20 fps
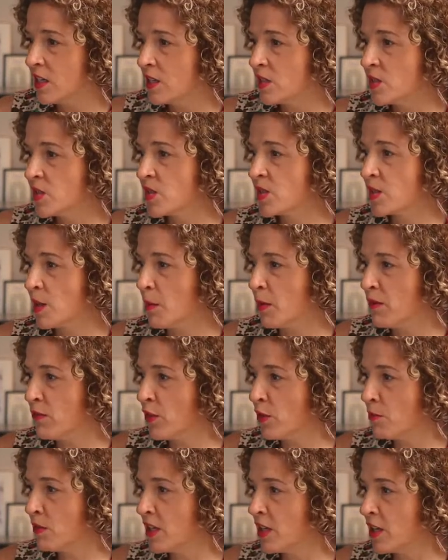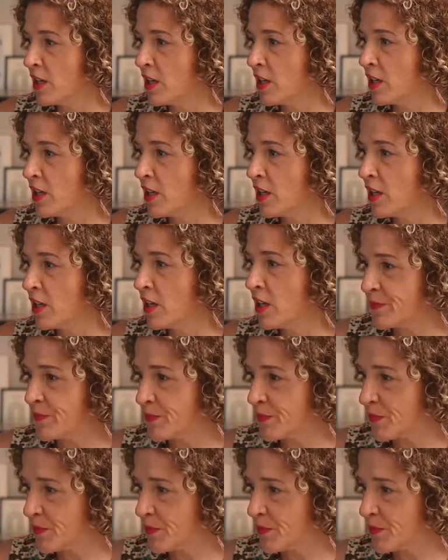some of them here.